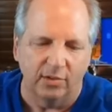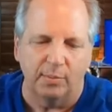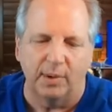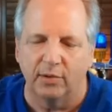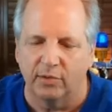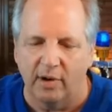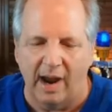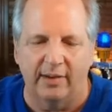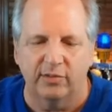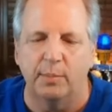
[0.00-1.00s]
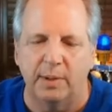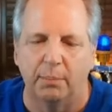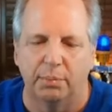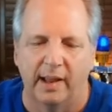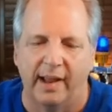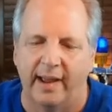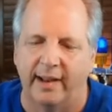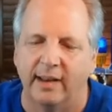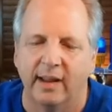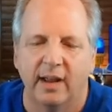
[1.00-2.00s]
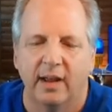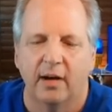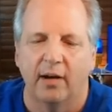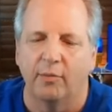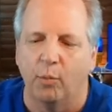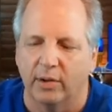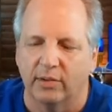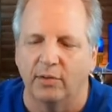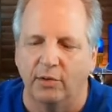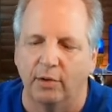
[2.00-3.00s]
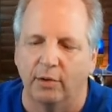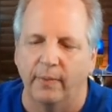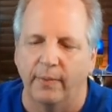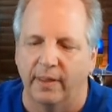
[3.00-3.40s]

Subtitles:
because there has to be a plan of what to do.